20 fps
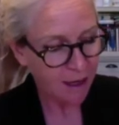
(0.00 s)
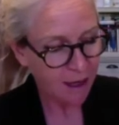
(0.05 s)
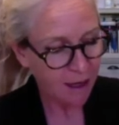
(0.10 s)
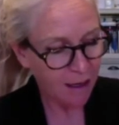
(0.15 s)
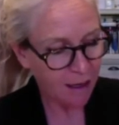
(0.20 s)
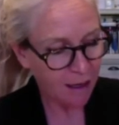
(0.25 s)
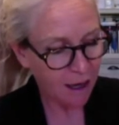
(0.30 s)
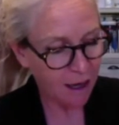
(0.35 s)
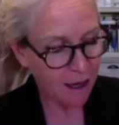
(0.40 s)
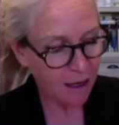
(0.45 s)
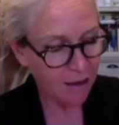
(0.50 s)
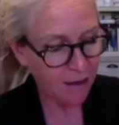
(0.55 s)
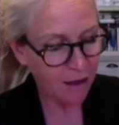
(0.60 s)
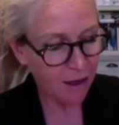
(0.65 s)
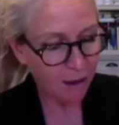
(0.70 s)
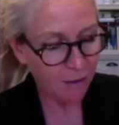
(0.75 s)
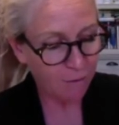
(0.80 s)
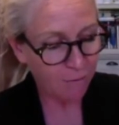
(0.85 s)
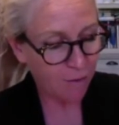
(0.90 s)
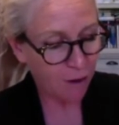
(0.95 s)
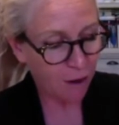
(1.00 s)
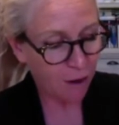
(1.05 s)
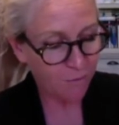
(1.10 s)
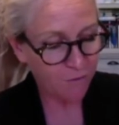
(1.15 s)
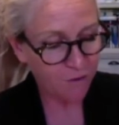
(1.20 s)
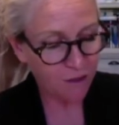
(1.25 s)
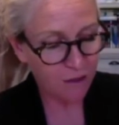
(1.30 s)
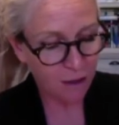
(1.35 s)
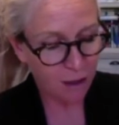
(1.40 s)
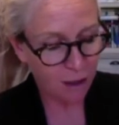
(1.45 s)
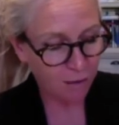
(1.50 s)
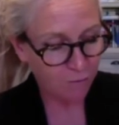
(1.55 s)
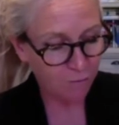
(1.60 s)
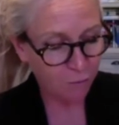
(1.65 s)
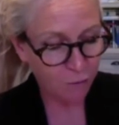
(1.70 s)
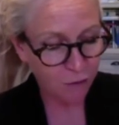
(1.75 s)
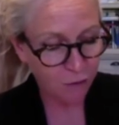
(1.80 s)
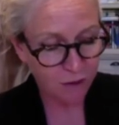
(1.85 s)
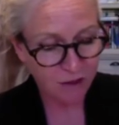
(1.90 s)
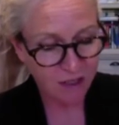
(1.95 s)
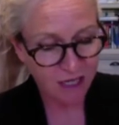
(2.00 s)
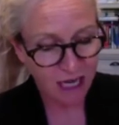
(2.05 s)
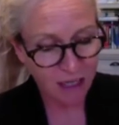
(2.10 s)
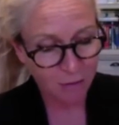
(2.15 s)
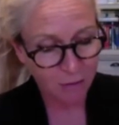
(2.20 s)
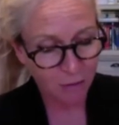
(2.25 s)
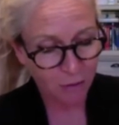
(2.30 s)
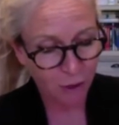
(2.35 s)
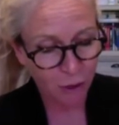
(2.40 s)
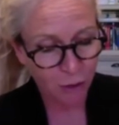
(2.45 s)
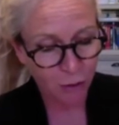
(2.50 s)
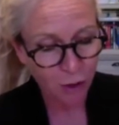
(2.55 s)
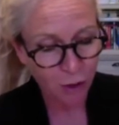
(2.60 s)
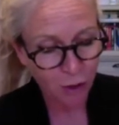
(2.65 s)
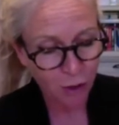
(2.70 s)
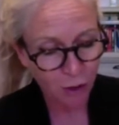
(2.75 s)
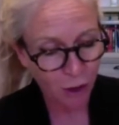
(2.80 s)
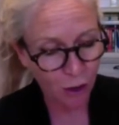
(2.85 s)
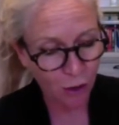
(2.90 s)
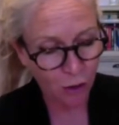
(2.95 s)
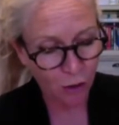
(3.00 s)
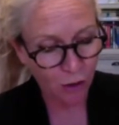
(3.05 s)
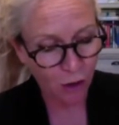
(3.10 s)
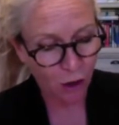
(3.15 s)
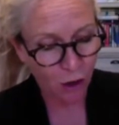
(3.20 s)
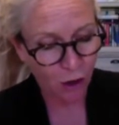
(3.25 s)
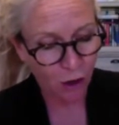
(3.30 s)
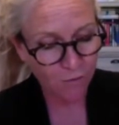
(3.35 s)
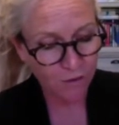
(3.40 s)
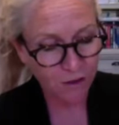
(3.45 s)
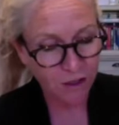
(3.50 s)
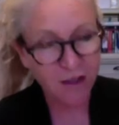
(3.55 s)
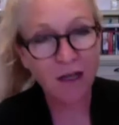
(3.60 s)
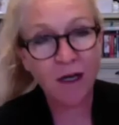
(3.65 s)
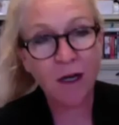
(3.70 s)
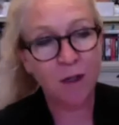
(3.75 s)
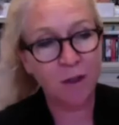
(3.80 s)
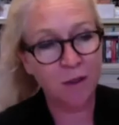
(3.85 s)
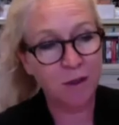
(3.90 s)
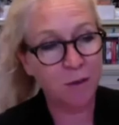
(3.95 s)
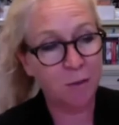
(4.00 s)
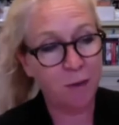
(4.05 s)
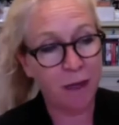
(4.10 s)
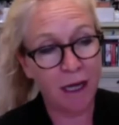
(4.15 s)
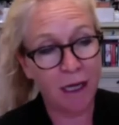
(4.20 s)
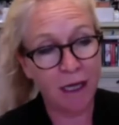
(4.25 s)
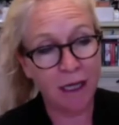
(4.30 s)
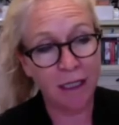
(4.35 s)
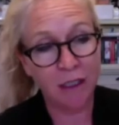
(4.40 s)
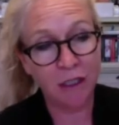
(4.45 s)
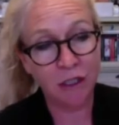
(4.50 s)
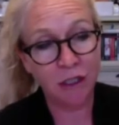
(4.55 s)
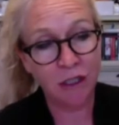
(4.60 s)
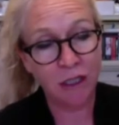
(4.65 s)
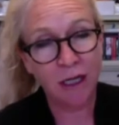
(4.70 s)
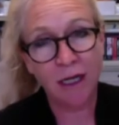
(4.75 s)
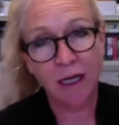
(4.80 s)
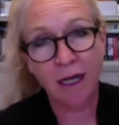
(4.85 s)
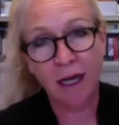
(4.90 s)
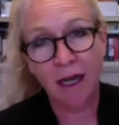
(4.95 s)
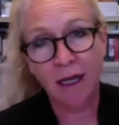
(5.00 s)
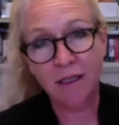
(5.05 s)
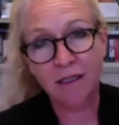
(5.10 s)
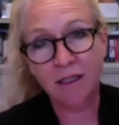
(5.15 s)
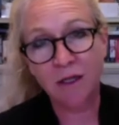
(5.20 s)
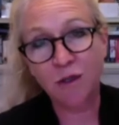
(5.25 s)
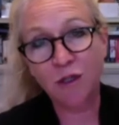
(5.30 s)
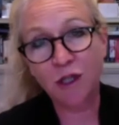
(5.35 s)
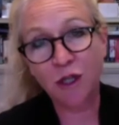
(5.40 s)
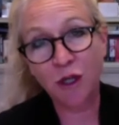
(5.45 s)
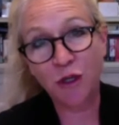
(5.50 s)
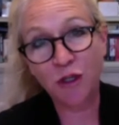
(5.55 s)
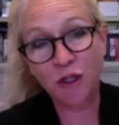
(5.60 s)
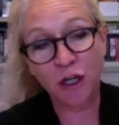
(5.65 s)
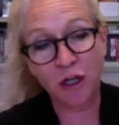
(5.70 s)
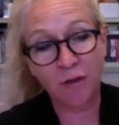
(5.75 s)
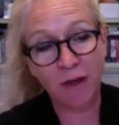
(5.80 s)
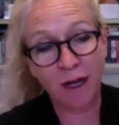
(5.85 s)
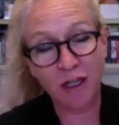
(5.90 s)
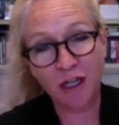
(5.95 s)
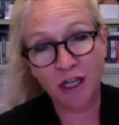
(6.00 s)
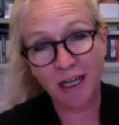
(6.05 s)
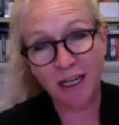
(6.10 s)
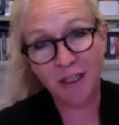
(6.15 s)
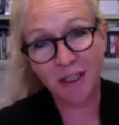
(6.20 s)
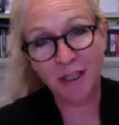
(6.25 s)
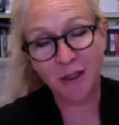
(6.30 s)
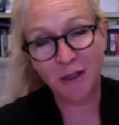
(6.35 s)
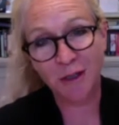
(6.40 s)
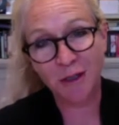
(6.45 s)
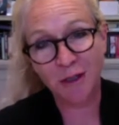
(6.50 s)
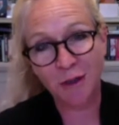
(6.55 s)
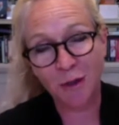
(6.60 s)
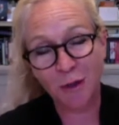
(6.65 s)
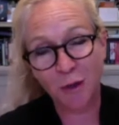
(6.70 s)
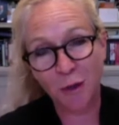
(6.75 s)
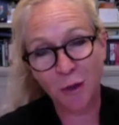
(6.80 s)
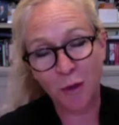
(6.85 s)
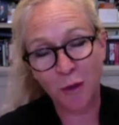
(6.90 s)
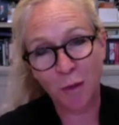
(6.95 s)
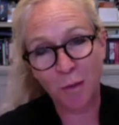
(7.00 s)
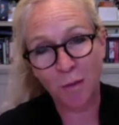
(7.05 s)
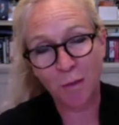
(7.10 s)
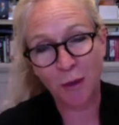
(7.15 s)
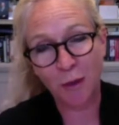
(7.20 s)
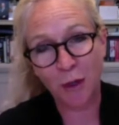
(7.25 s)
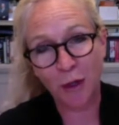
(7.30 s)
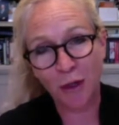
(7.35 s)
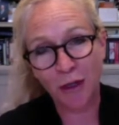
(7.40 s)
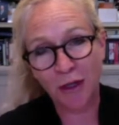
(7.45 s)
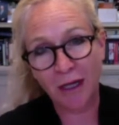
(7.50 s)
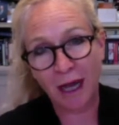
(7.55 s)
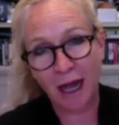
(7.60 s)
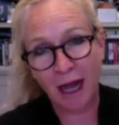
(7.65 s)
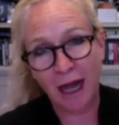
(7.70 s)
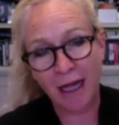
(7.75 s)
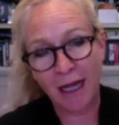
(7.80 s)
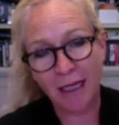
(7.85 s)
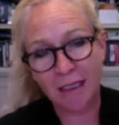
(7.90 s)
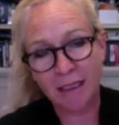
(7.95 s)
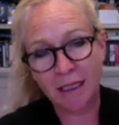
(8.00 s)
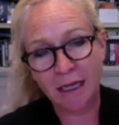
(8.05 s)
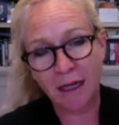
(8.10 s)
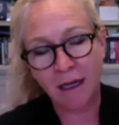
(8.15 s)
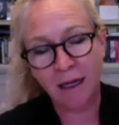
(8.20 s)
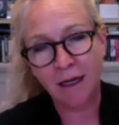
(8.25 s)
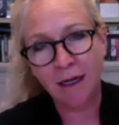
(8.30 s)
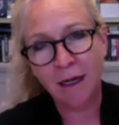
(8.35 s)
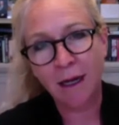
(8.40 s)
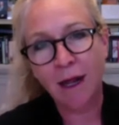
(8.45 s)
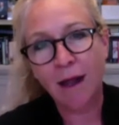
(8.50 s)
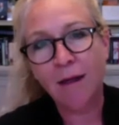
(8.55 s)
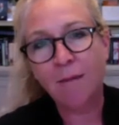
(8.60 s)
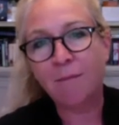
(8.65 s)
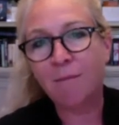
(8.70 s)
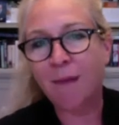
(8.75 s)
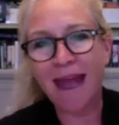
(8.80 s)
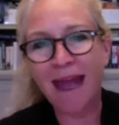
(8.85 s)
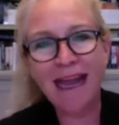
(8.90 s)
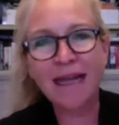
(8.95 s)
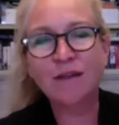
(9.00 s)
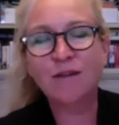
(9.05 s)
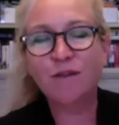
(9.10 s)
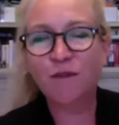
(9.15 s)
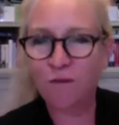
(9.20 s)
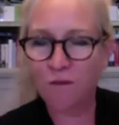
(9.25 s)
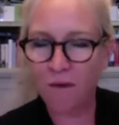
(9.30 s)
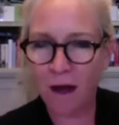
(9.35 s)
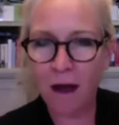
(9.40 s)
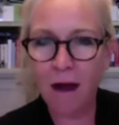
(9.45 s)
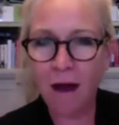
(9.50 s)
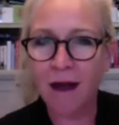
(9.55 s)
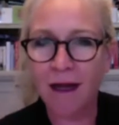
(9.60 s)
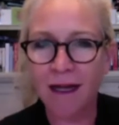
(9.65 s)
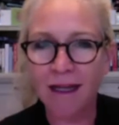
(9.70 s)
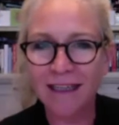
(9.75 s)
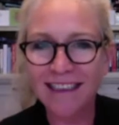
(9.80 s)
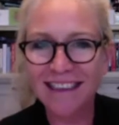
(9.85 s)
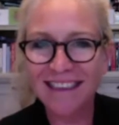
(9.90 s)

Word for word: Uh, love after love will stay with you long after the last page. So huge congratulations on your book, and uh, may it fly.